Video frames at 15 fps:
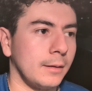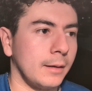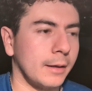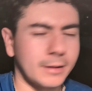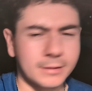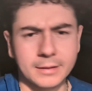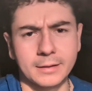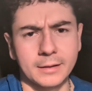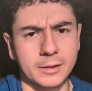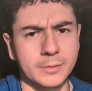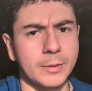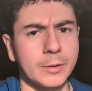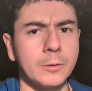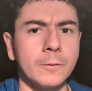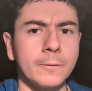I guess I could ask
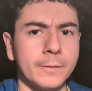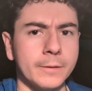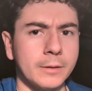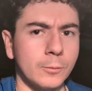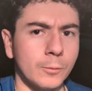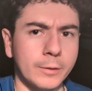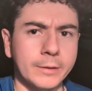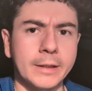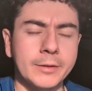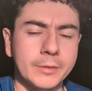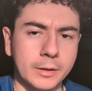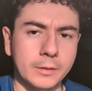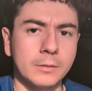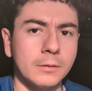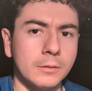my girlfriend to run that
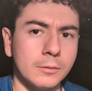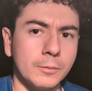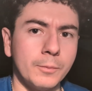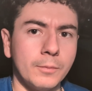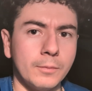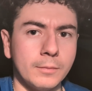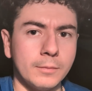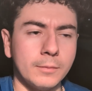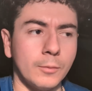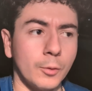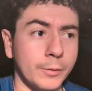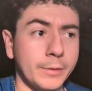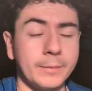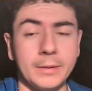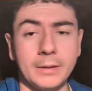channel a little
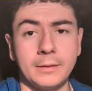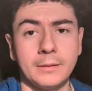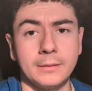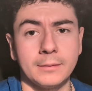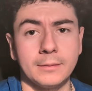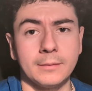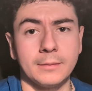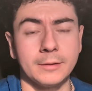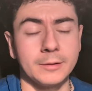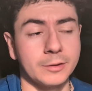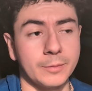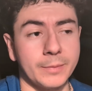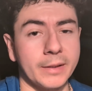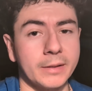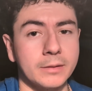more than me. It
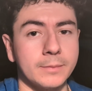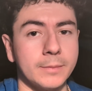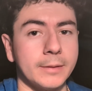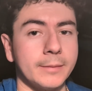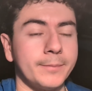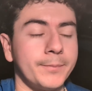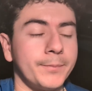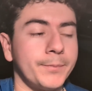just depends, but